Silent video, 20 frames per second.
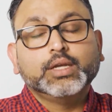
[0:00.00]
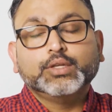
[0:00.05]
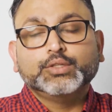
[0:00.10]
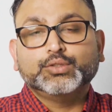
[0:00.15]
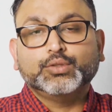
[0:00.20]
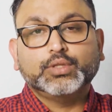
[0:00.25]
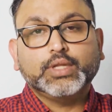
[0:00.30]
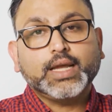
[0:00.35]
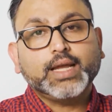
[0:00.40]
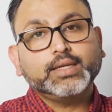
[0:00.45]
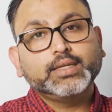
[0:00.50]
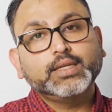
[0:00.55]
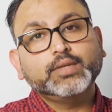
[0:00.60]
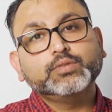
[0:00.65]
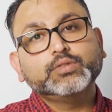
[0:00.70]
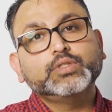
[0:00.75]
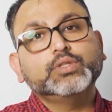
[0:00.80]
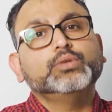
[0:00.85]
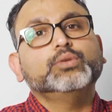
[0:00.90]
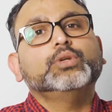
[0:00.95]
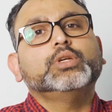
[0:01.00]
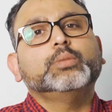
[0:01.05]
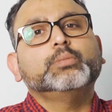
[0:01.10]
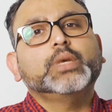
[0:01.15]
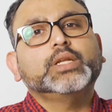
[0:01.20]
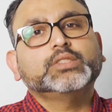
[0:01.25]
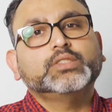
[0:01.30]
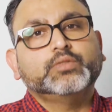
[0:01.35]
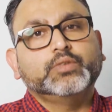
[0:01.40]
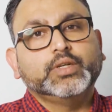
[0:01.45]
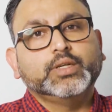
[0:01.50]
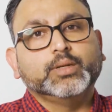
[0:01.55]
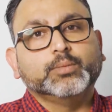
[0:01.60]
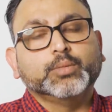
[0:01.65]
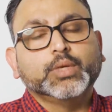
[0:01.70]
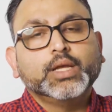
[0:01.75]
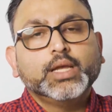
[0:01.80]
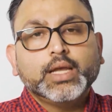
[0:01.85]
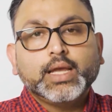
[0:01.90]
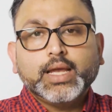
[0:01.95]
So that gives you immense freedom.
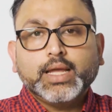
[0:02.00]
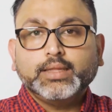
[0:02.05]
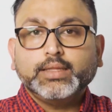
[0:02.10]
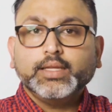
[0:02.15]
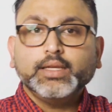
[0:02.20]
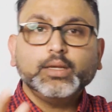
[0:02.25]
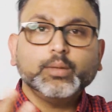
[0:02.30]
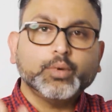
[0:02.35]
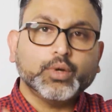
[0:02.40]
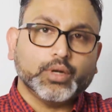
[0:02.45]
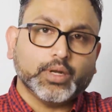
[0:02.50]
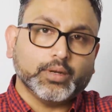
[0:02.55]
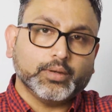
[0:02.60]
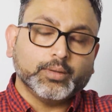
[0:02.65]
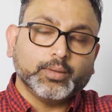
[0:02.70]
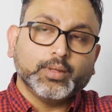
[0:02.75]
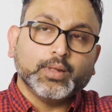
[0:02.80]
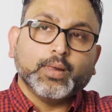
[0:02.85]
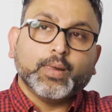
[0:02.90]
And think about it